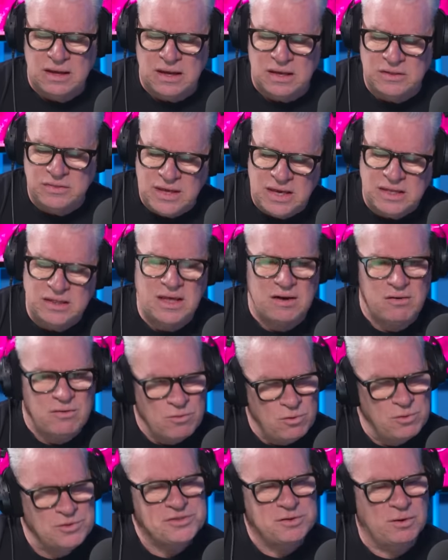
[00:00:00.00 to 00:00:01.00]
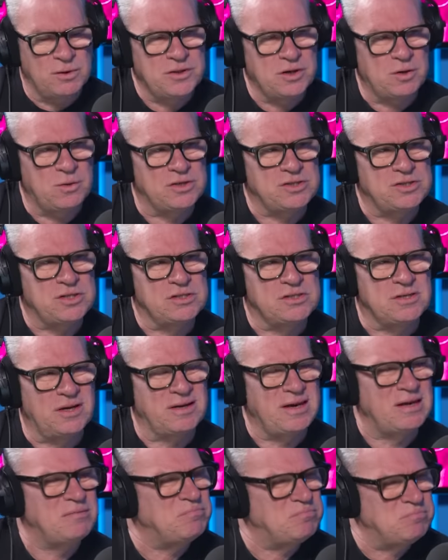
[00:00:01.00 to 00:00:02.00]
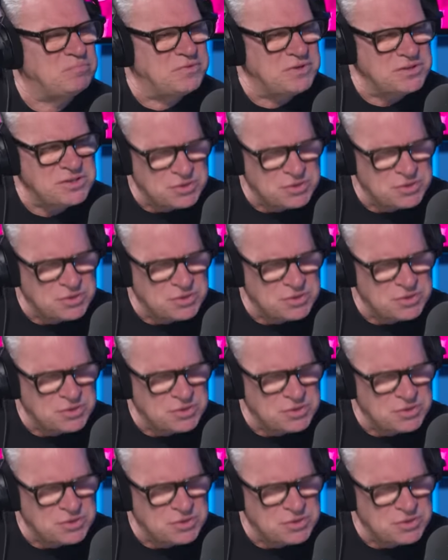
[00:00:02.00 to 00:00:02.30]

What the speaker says: And then there are also other questions, like the